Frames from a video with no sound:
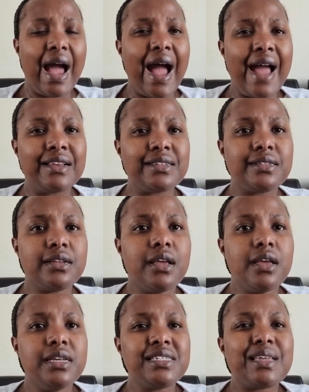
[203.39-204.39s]
And
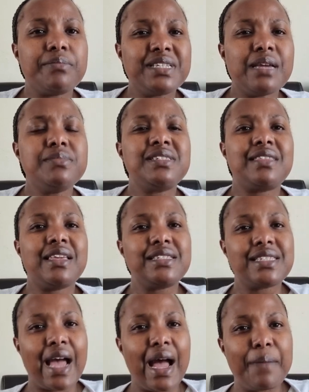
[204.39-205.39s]
sometimes
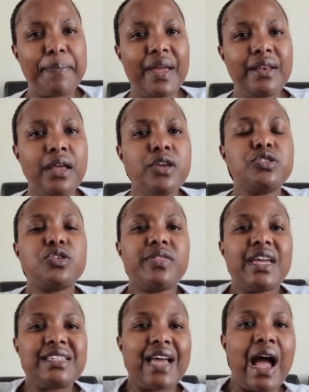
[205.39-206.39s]
things happen so
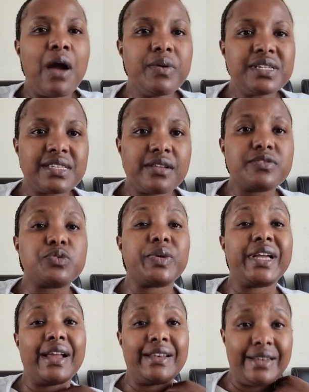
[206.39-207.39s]
that ourselves we
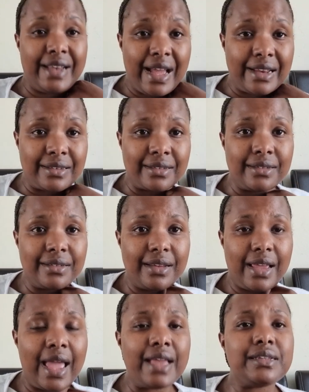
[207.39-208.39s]
can learn
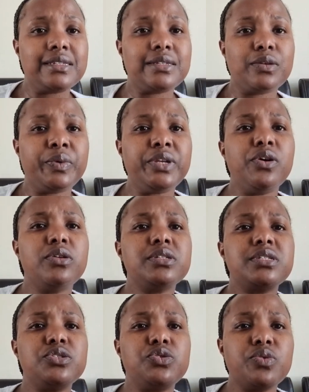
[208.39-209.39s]
and we
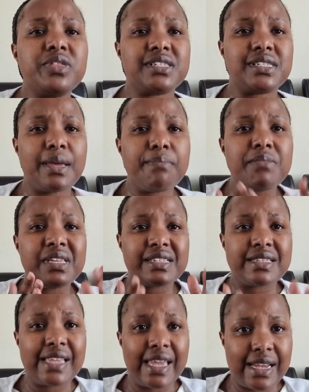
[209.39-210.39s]
don't do the same
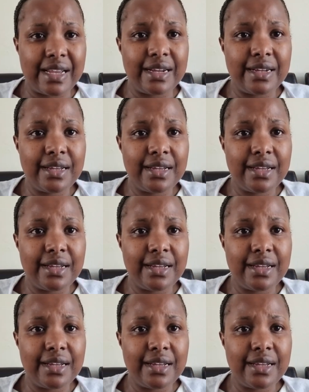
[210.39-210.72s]
mistake.